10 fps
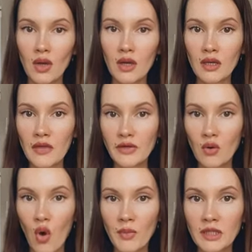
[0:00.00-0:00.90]
Another
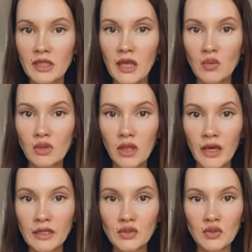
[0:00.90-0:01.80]
comment that I would
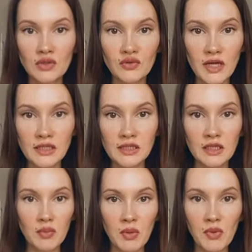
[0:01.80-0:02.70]
like to address
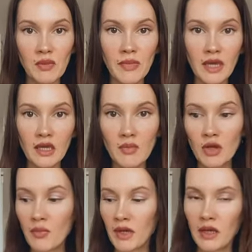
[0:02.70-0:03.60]
that people make
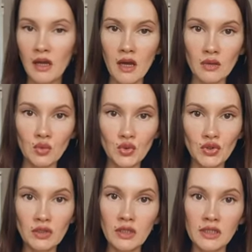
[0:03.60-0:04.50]
about Baccarat
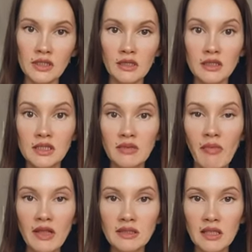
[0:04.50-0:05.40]
Rouge is that it
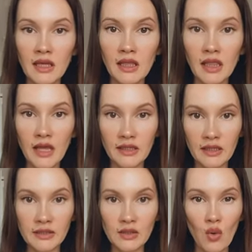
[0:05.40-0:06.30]
smells like
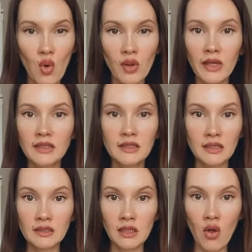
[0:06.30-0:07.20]
latex or like
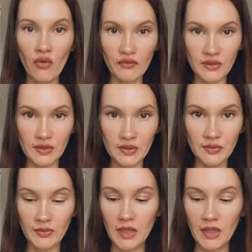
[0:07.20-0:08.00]
dental office.